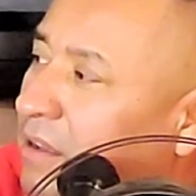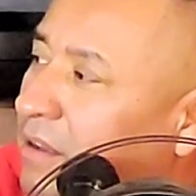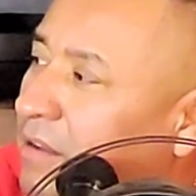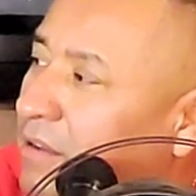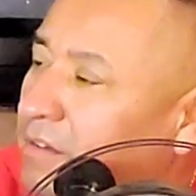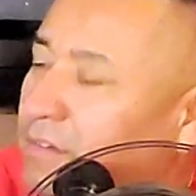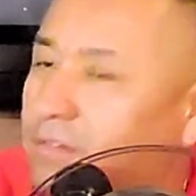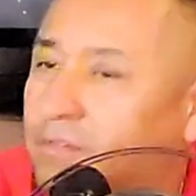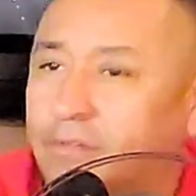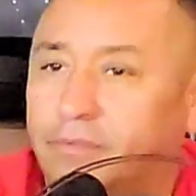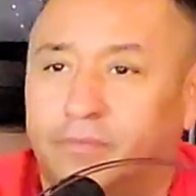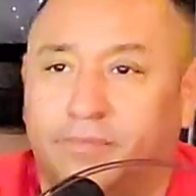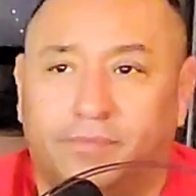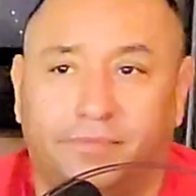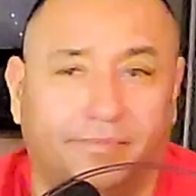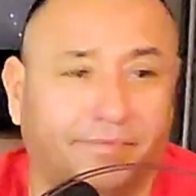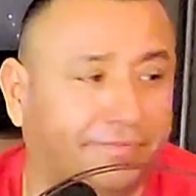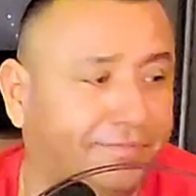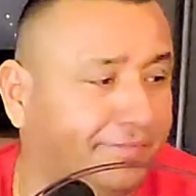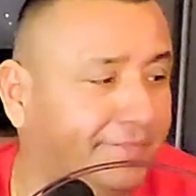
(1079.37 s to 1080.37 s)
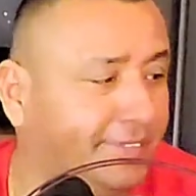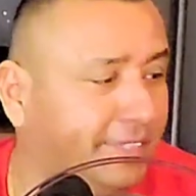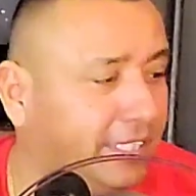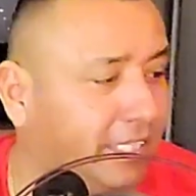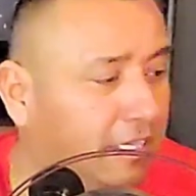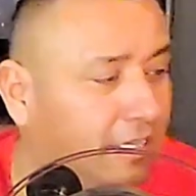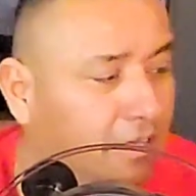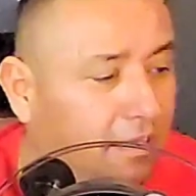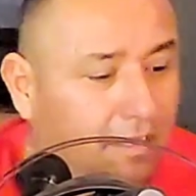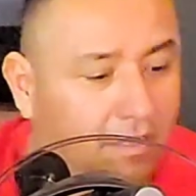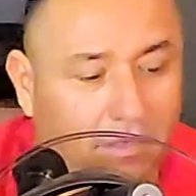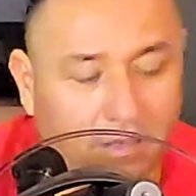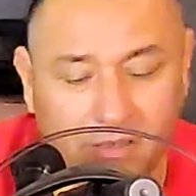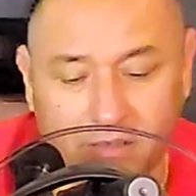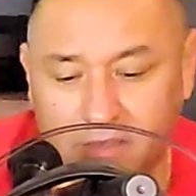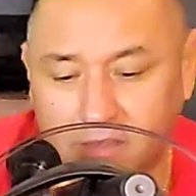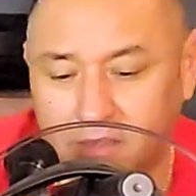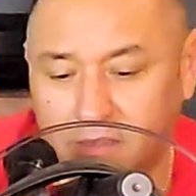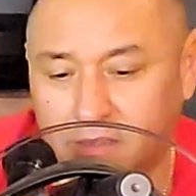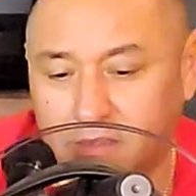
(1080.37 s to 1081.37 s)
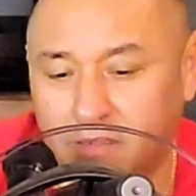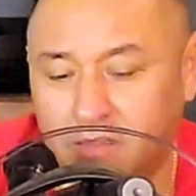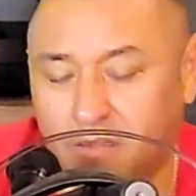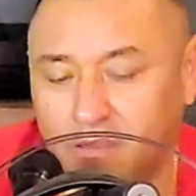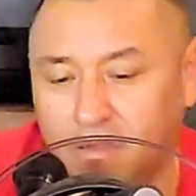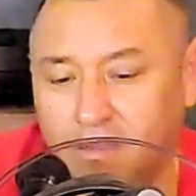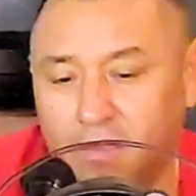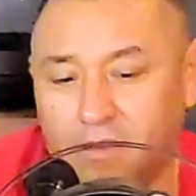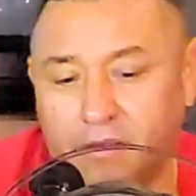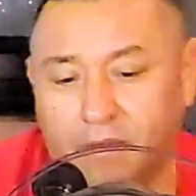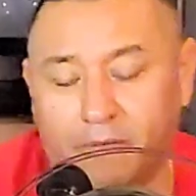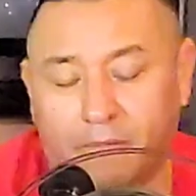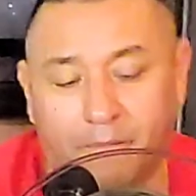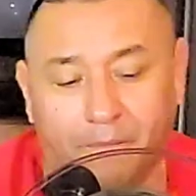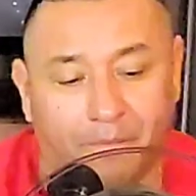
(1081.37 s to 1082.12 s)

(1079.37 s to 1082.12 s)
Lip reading: But I had got her pregnant when I was on the run